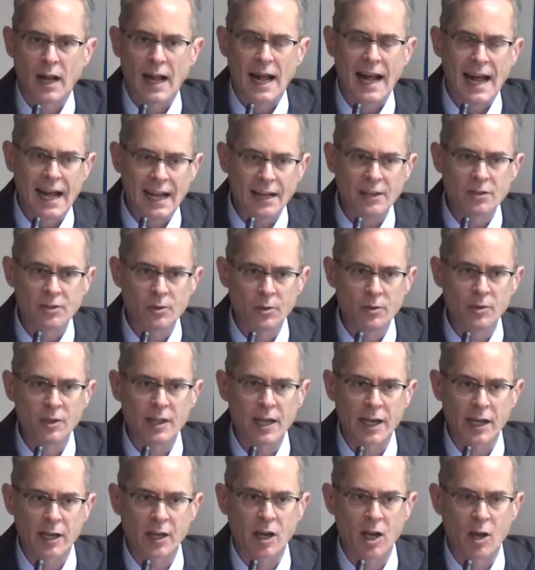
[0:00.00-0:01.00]
add to
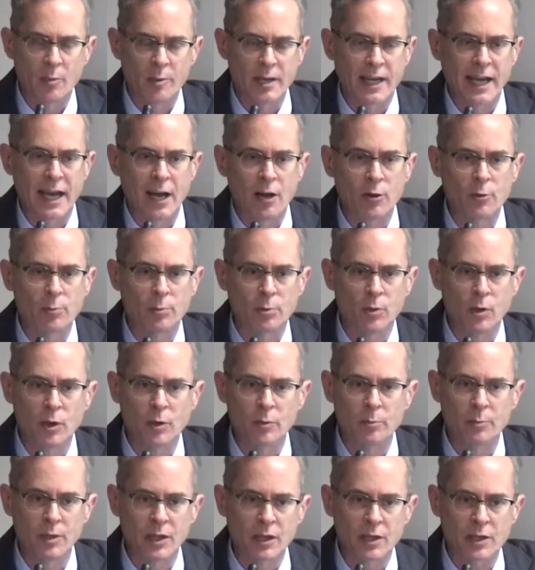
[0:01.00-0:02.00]
the economic
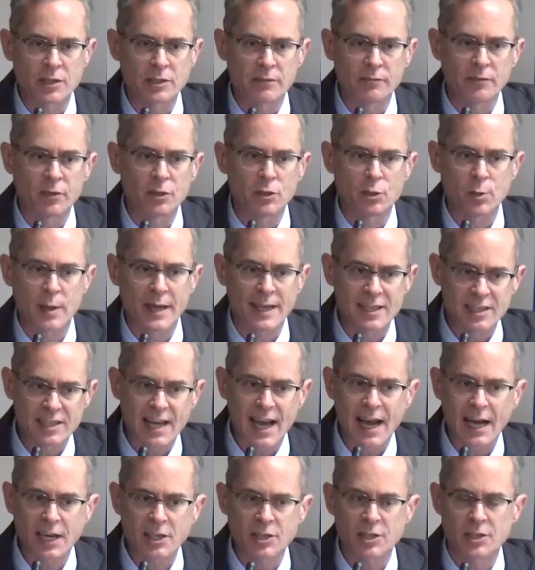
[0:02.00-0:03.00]
output because of the
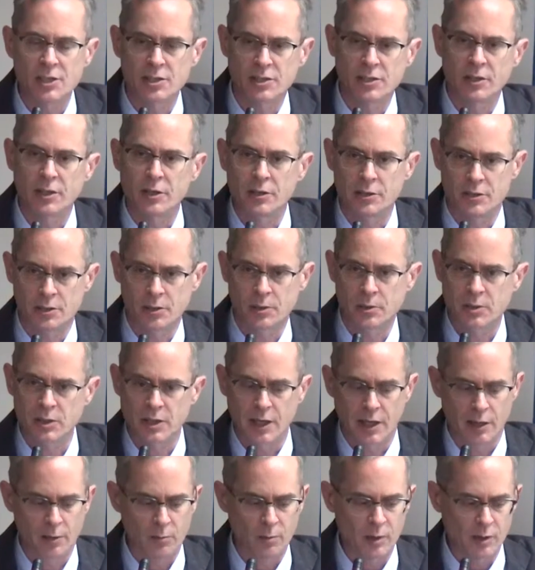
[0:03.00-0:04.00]
transactions that are
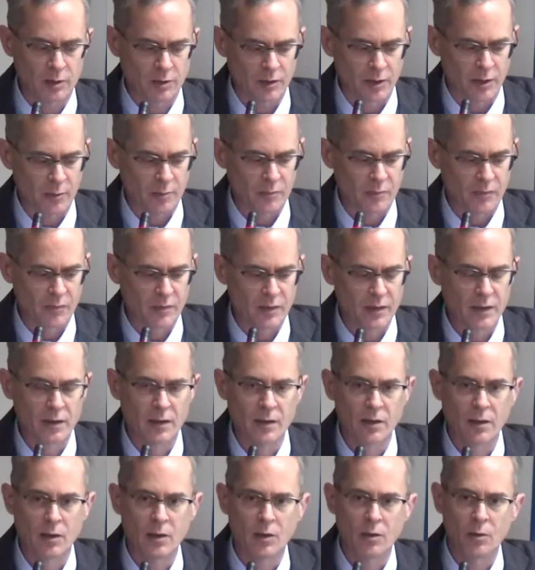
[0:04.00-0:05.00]
associated with them.
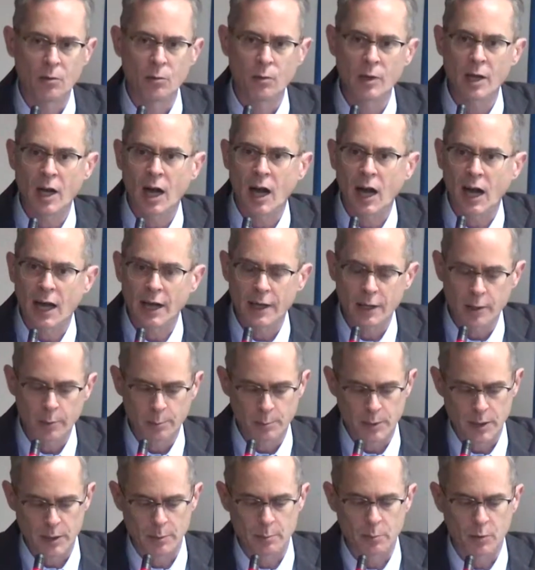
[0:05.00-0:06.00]
We
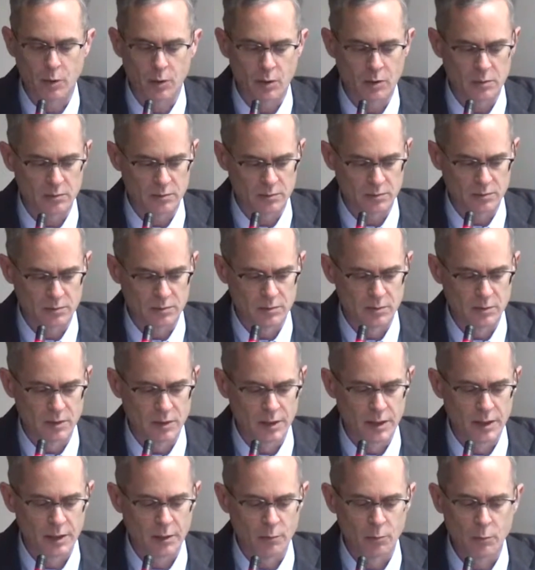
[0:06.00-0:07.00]
hire people,
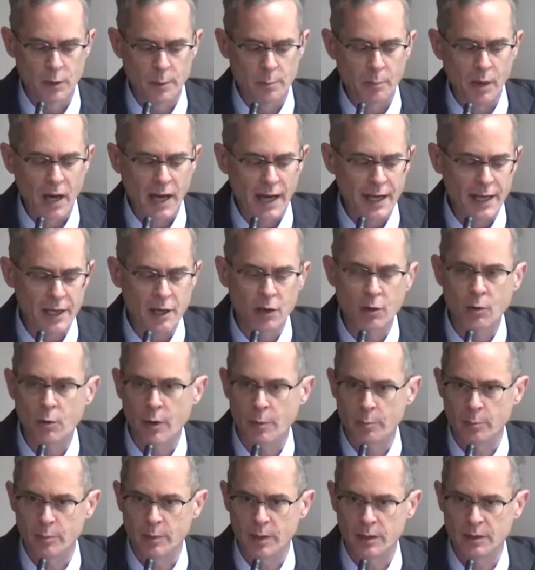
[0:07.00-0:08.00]
we buy
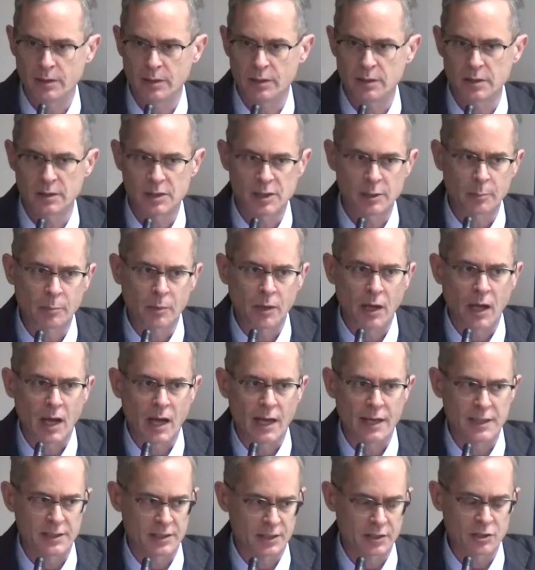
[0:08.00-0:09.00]
equipment,
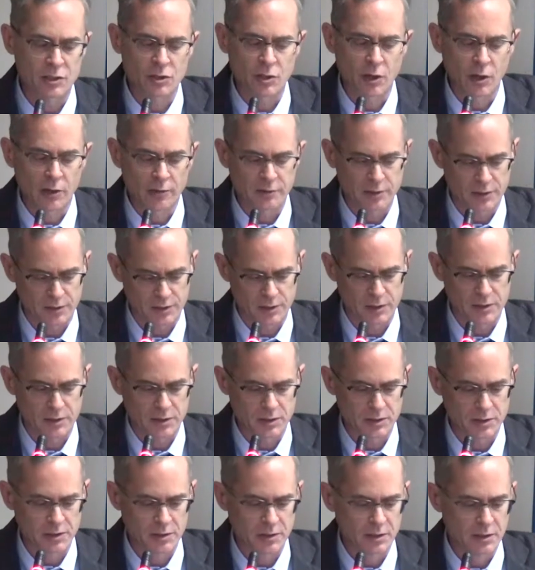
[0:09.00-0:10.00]
supplies, and
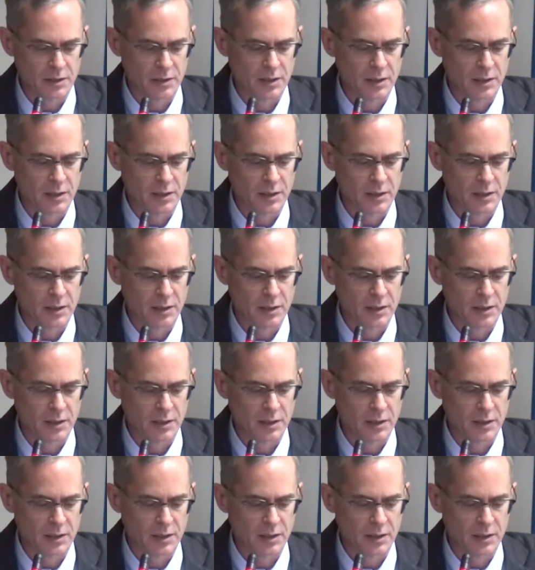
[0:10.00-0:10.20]
services.